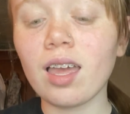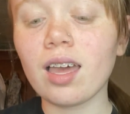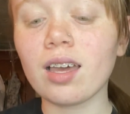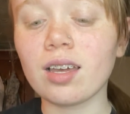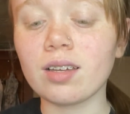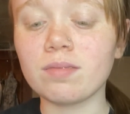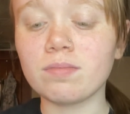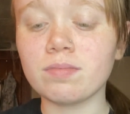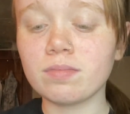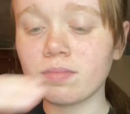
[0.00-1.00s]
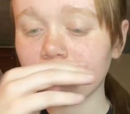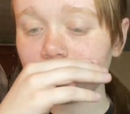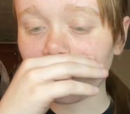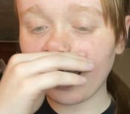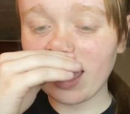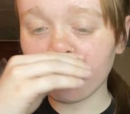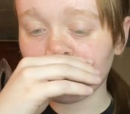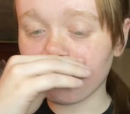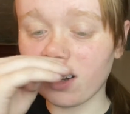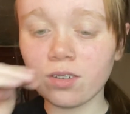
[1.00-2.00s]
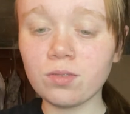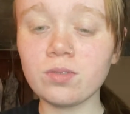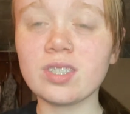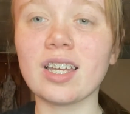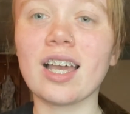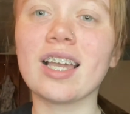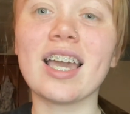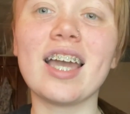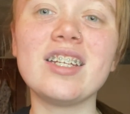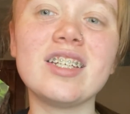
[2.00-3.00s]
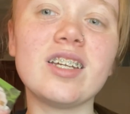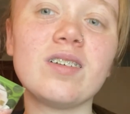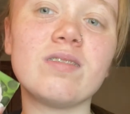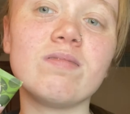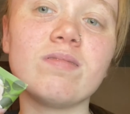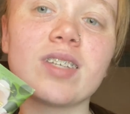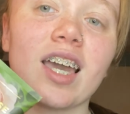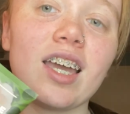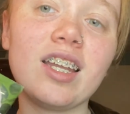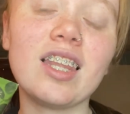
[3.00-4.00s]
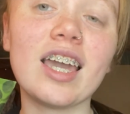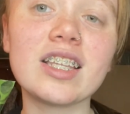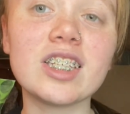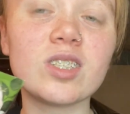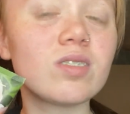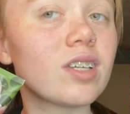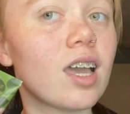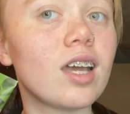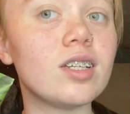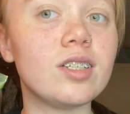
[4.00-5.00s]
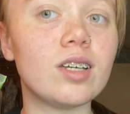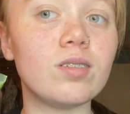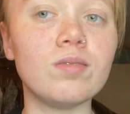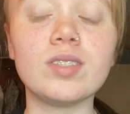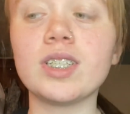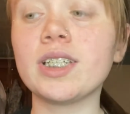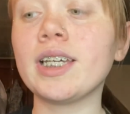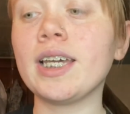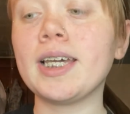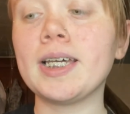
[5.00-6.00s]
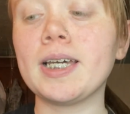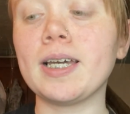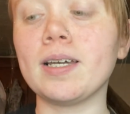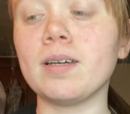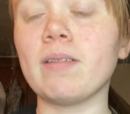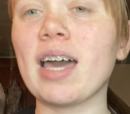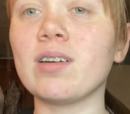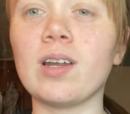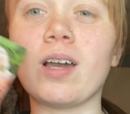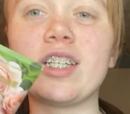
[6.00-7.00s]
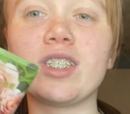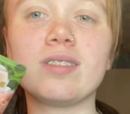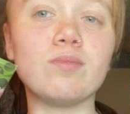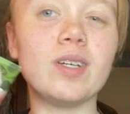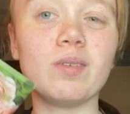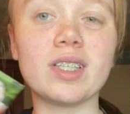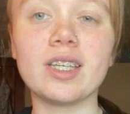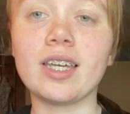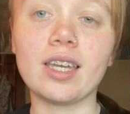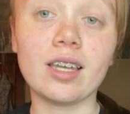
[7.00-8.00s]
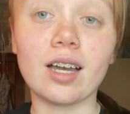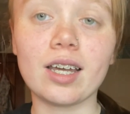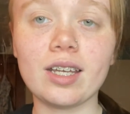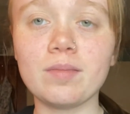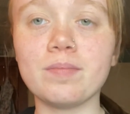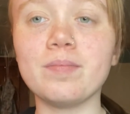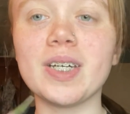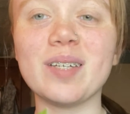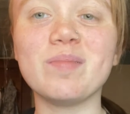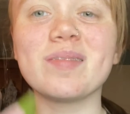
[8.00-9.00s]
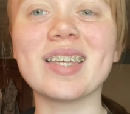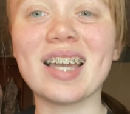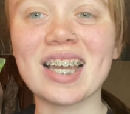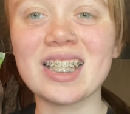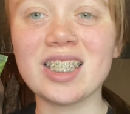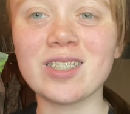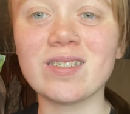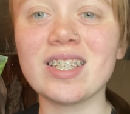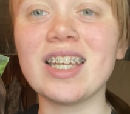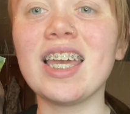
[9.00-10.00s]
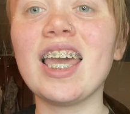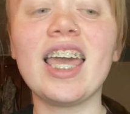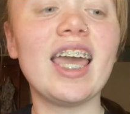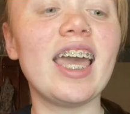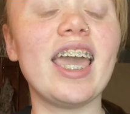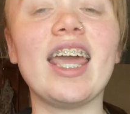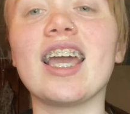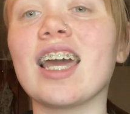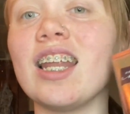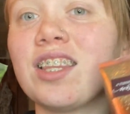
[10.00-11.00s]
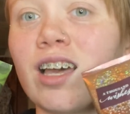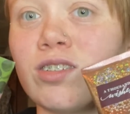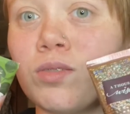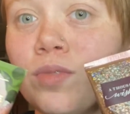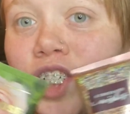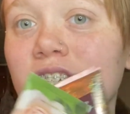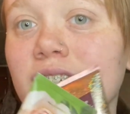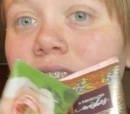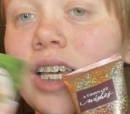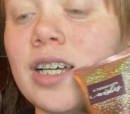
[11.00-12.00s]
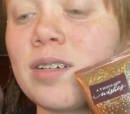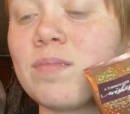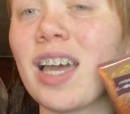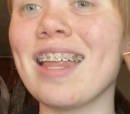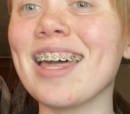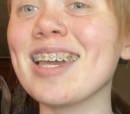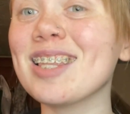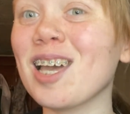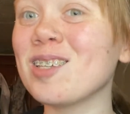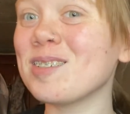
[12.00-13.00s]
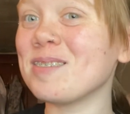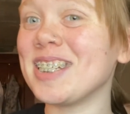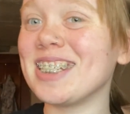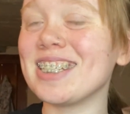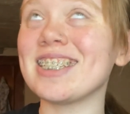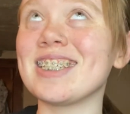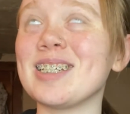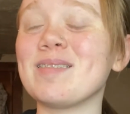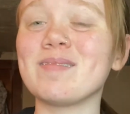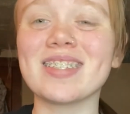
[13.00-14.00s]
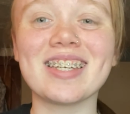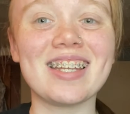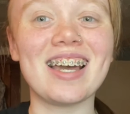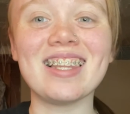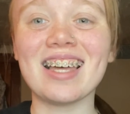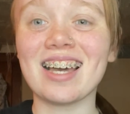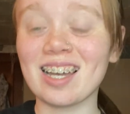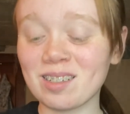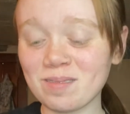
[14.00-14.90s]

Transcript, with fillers: Um, I have Rose. I kind of don't, kind of like this one, kind of don't. Um, I don't know, I just went with it and got it, but I got this one and I got a thousand wishes. Um, I like a thousand wishes, cannot lie.